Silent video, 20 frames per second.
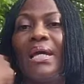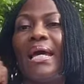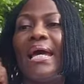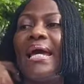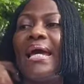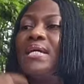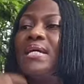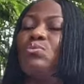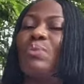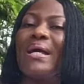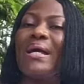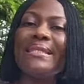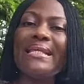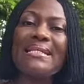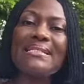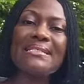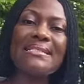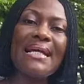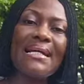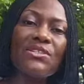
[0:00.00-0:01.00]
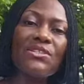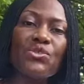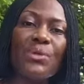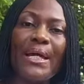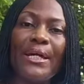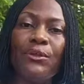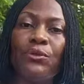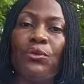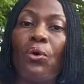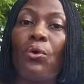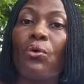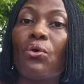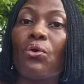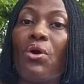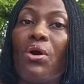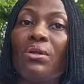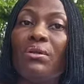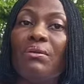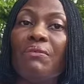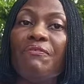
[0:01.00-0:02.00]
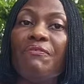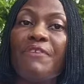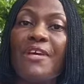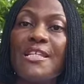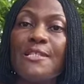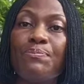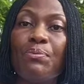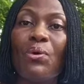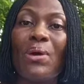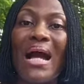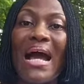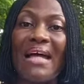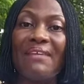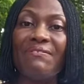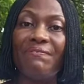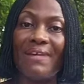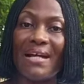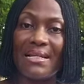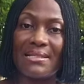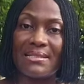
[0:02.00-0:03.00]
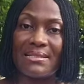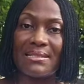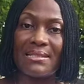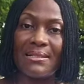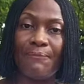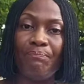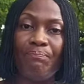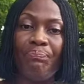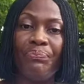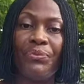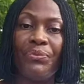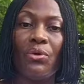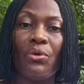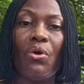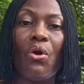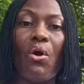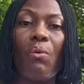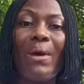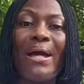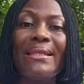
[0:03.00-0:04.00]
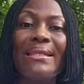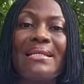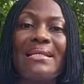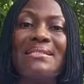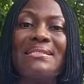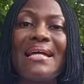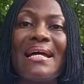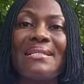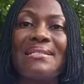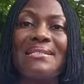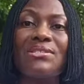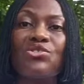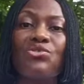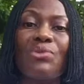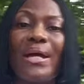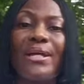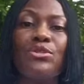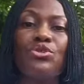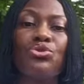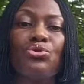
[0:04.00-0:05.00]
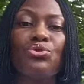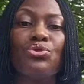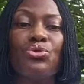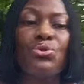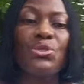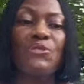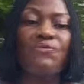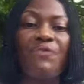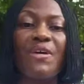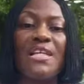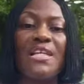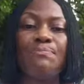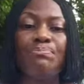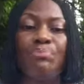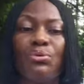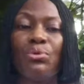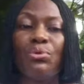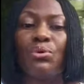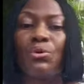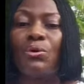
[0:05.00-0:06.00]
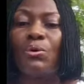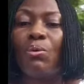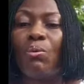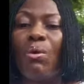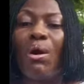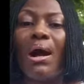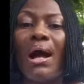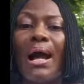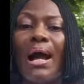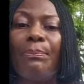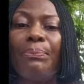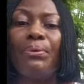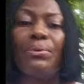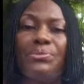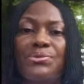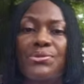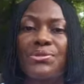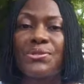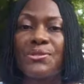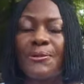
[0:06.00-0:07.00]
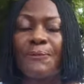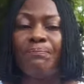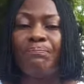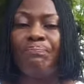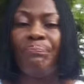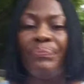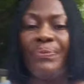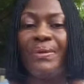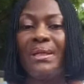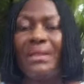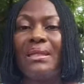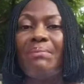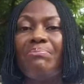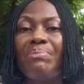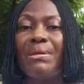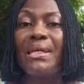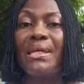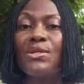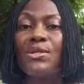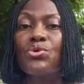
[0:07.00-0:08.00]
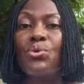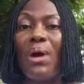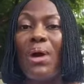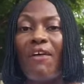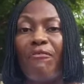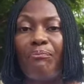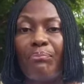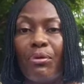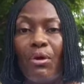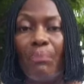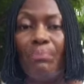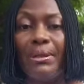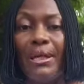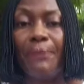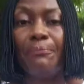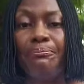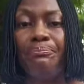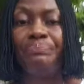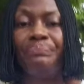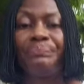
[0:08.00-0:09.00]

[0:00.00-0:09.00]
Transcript: And when they start trying to run Facebook adverts, or when they start trying to use Facebook, what happens? They begin to have problem.